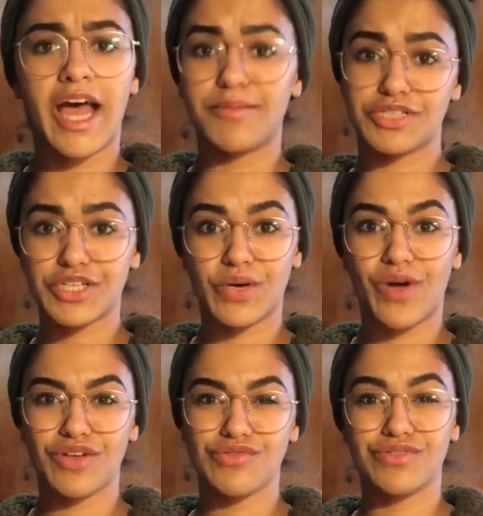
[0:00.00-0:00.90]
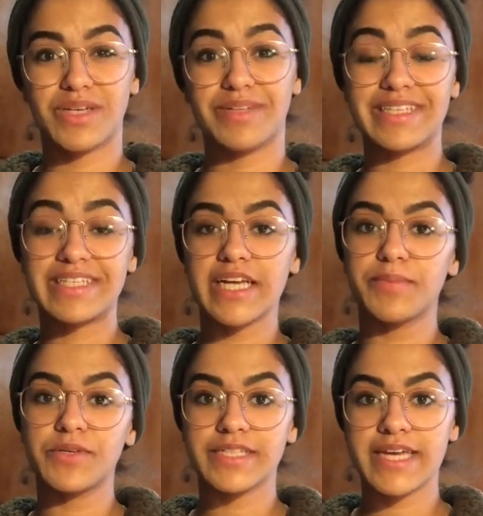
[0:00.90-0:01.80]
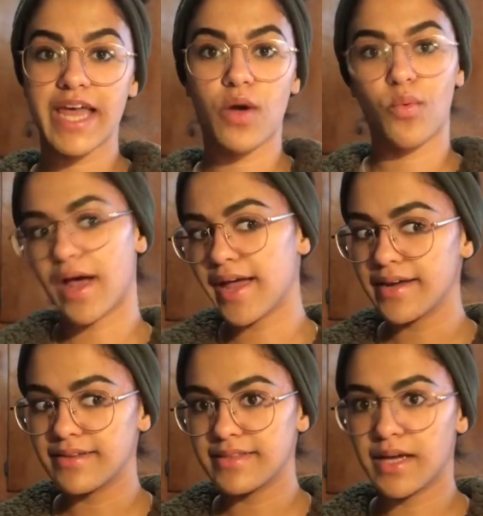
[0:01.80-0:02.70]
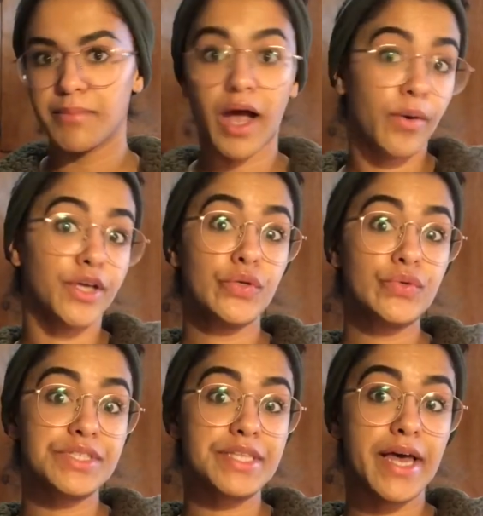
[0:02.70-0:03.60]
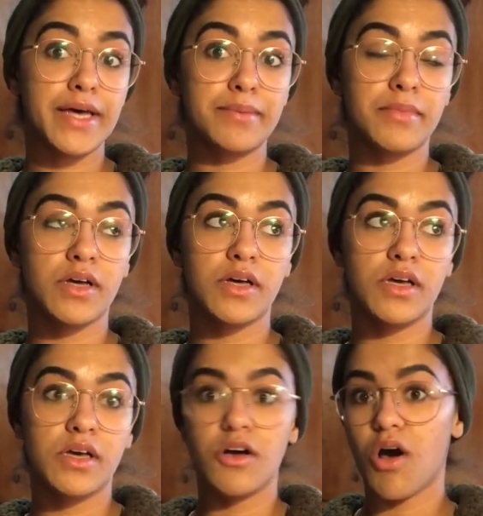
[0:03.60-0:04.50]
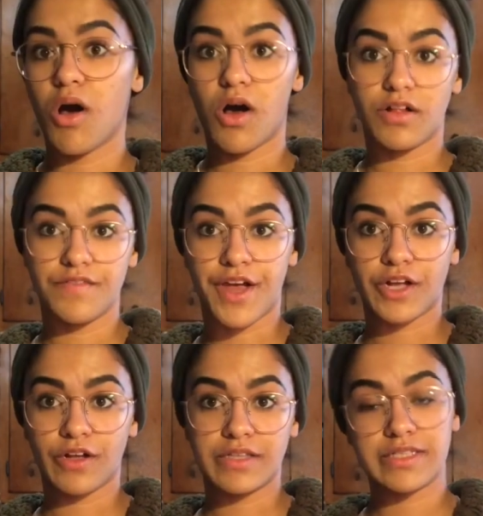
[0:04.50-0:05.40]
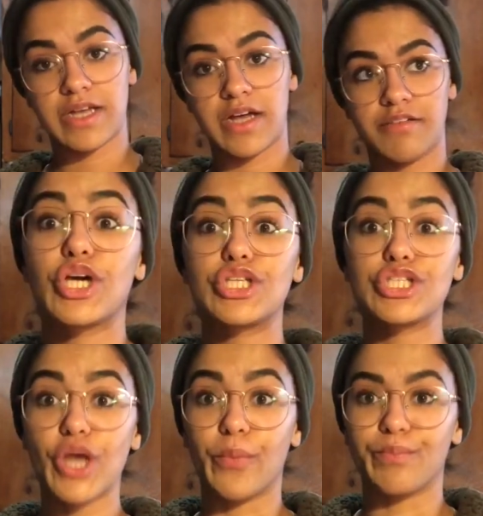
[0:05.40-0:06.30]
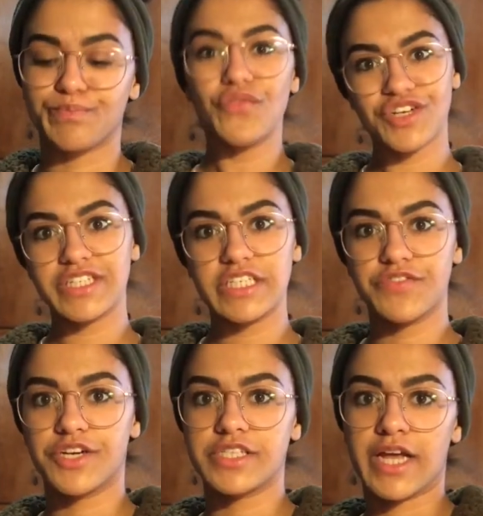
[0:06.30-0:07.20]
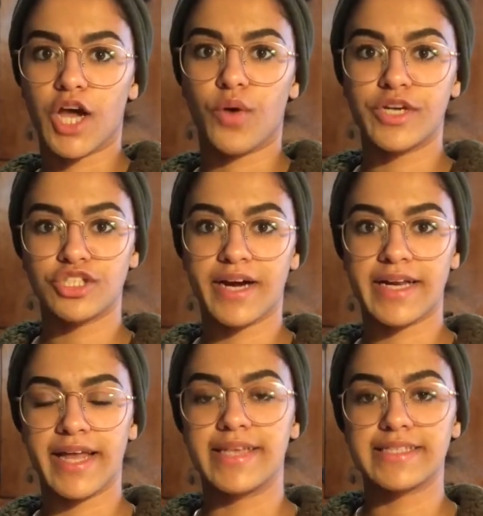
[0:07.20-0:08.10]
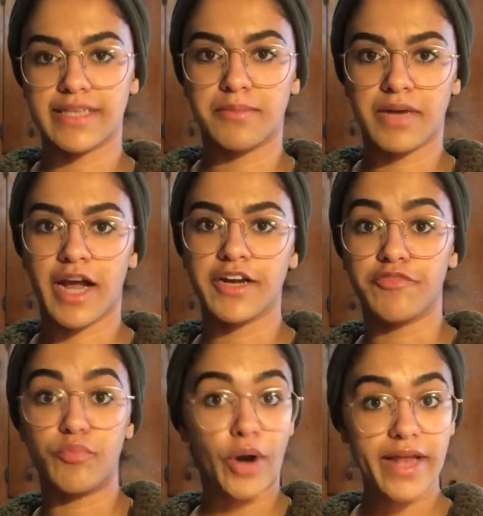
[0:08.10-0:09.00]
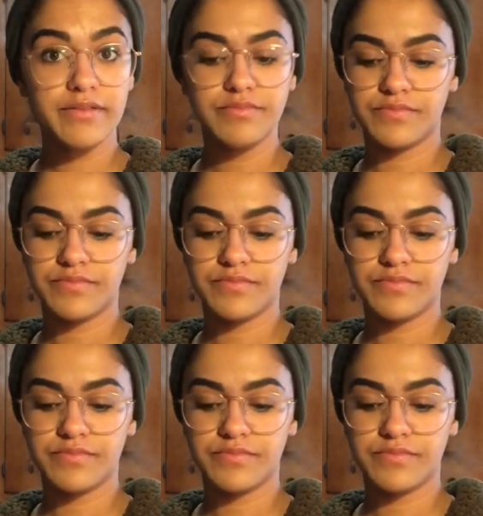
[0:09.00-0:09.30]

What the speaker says: I'm just gonna walk you through some of the staples I get, why I get them, how I use them, all of that good stuff. So first things first, I always try to get some kind of bread.